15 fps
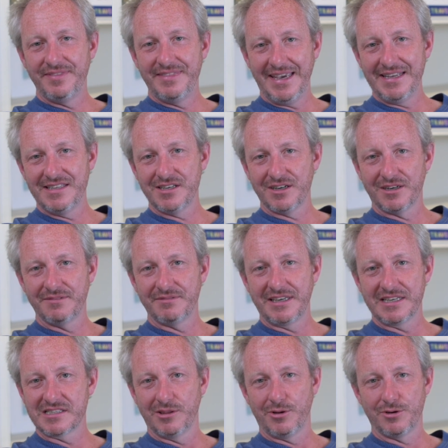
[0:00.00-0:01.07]
data
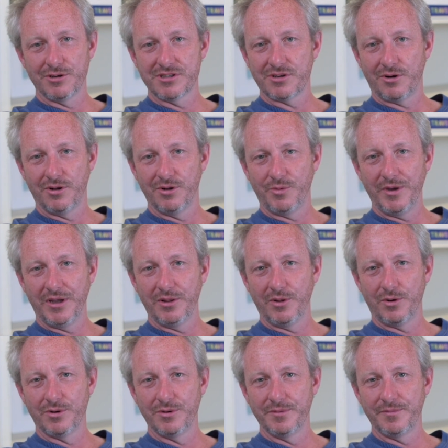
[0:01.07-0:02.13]
gets lost all the way
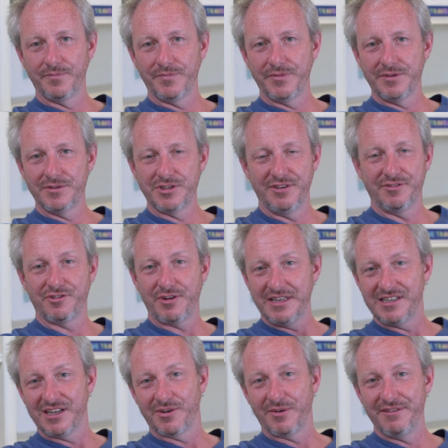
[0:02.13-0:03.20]
along. So you've
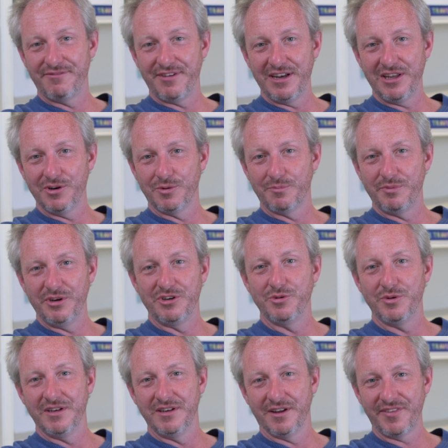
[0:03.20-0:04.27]
created a great video, but you're
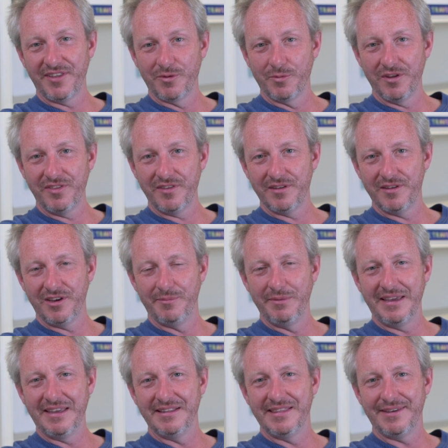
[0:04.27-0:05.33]
doing nothing with it. You're
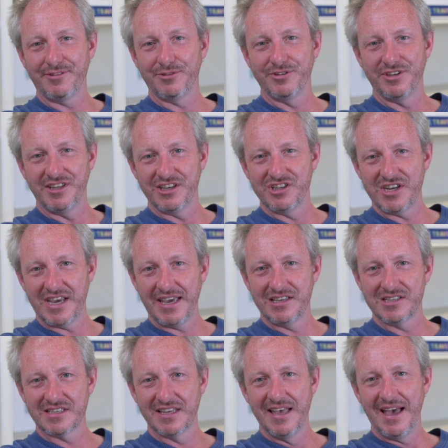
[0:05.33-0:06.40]
making it difficult to
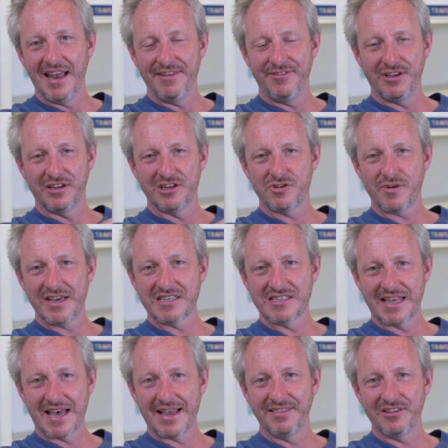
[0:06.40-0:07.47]
digest. And if you can address
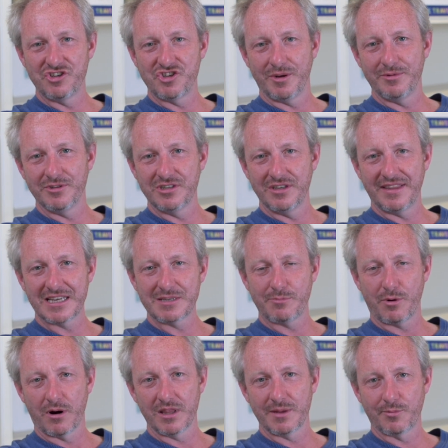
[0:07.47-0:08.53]
that and distribute it, that's
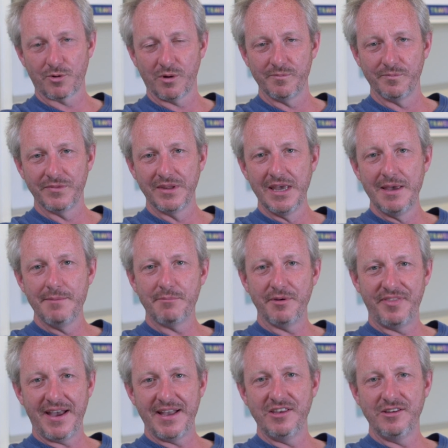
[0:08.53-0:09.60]
part of the problem.
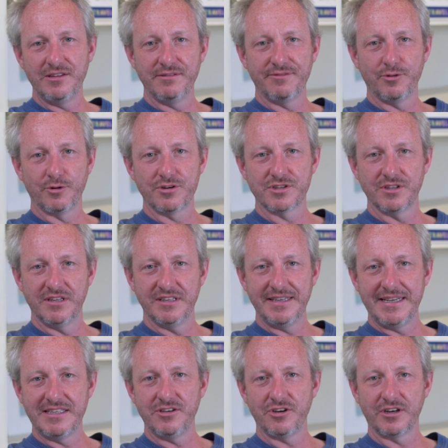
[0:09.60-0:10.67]
But then you need to focus on the
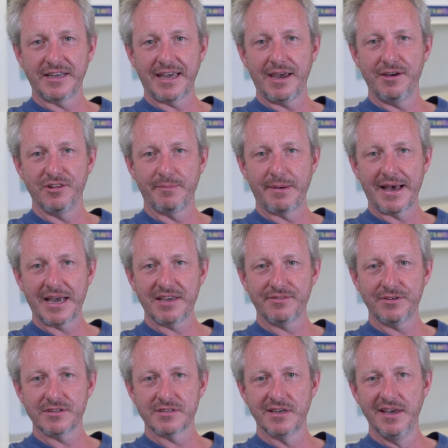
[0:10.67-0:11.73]
data you're going to get out of the back of
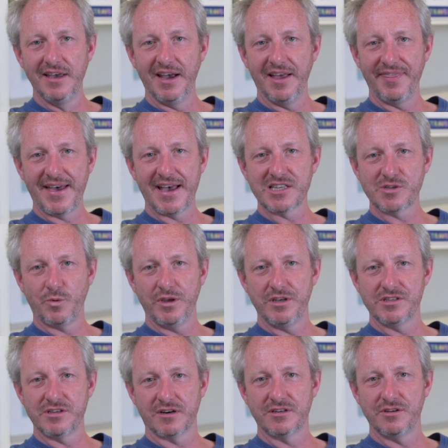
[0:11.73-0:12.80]
it. And that's where you
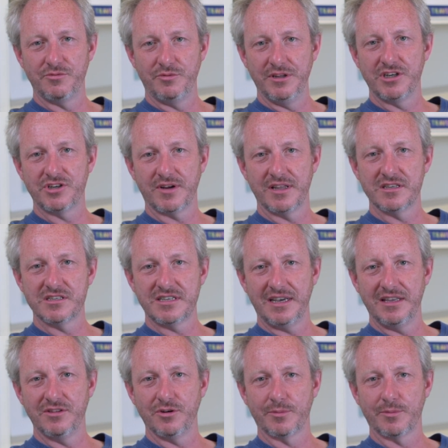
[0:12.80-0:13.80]
start to really transcend